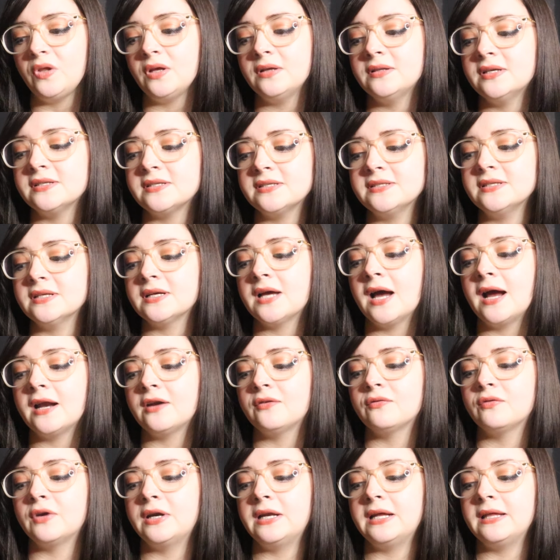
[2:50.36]
This is the kind
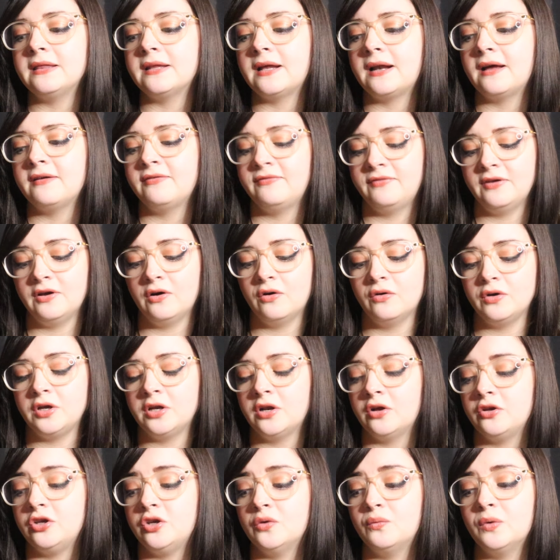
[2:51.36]
of reading that I feel, you
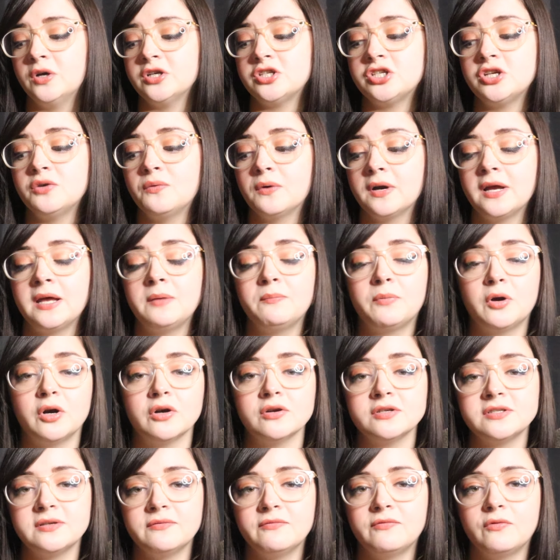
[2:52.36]
know, you wish you were in
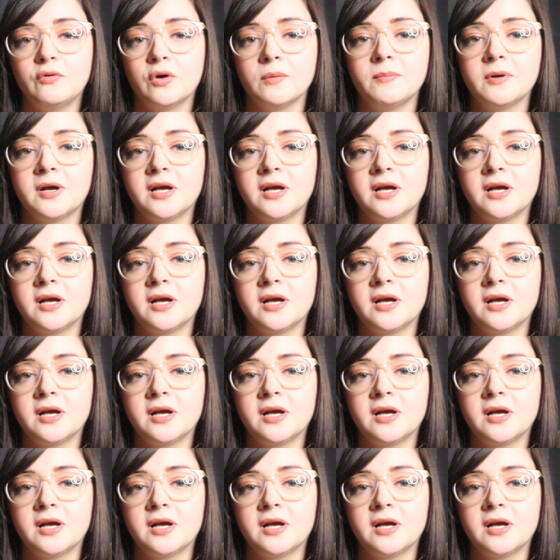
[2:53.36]
person for,